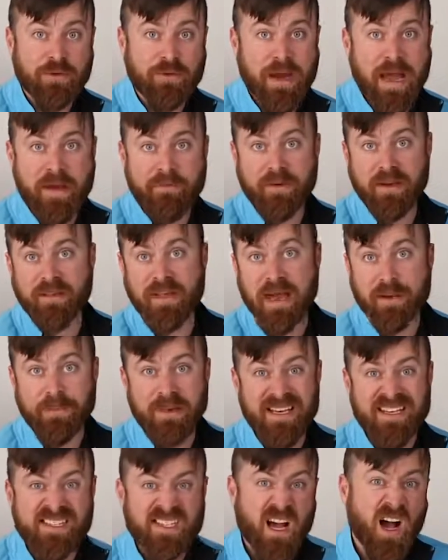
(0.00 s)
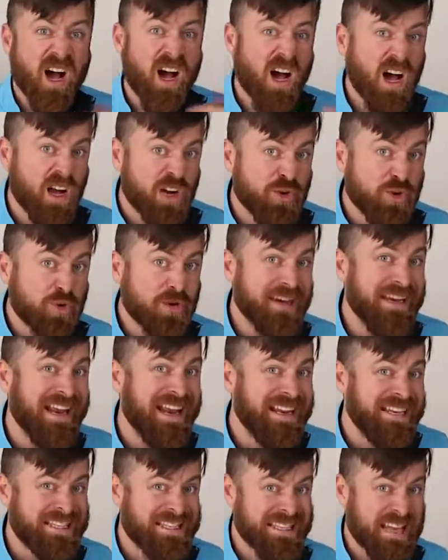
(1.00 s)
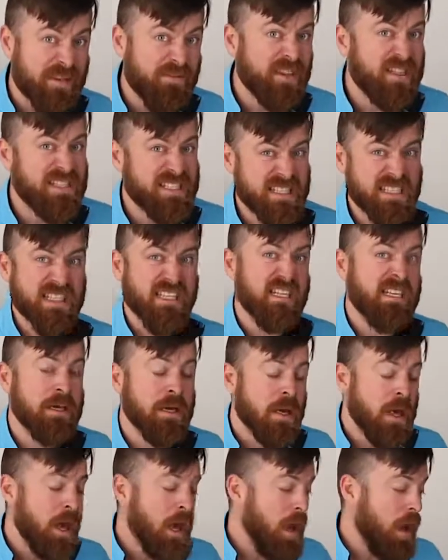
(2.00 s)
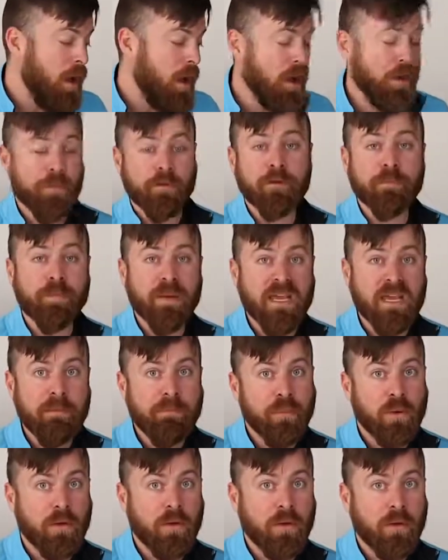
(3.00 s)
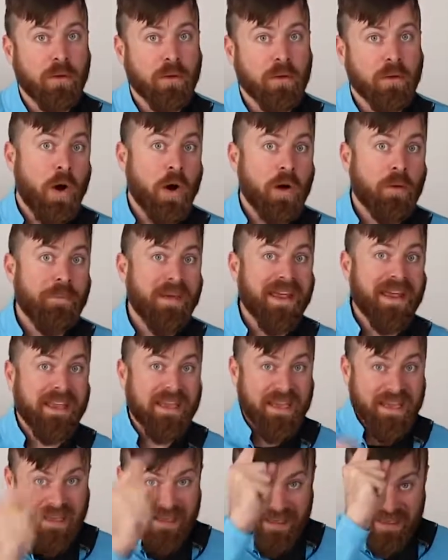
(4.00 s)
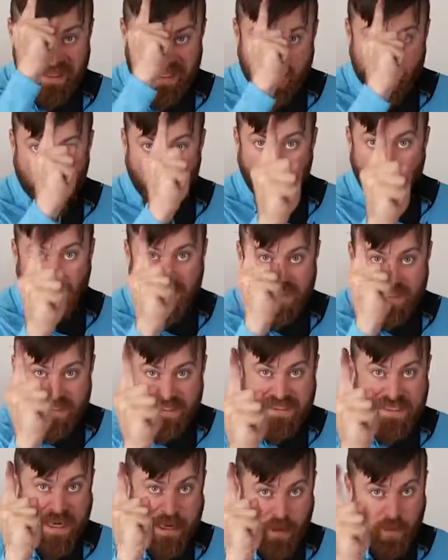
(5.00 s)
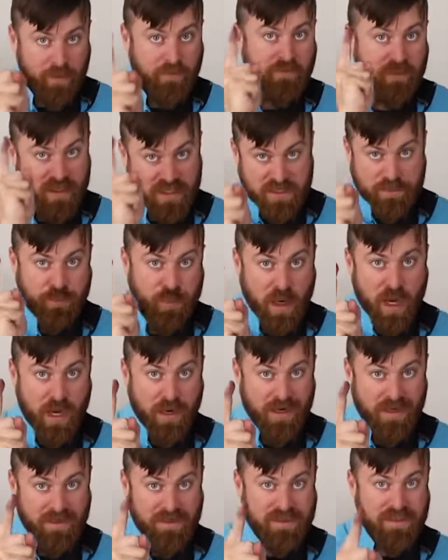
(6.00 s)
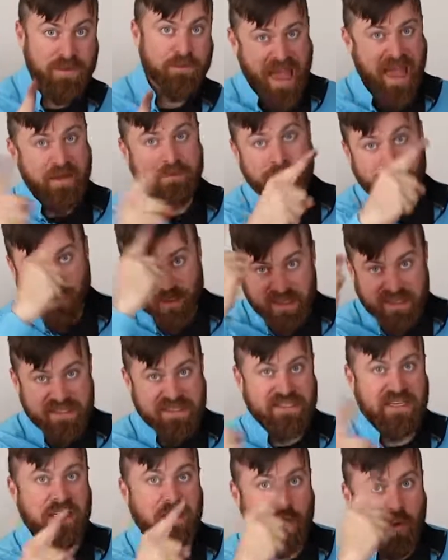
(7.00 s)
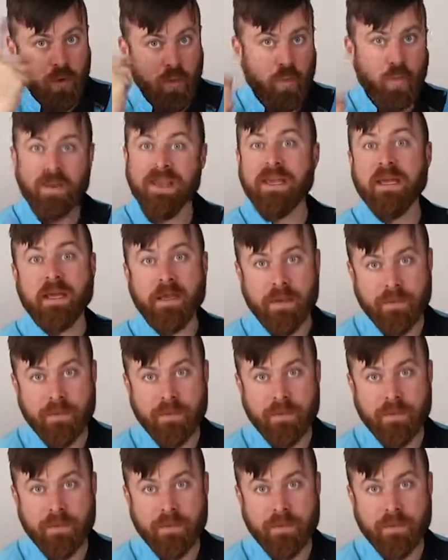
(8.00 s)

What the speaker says: gravity. That means 117 other people are making at least one sale of this product every single week.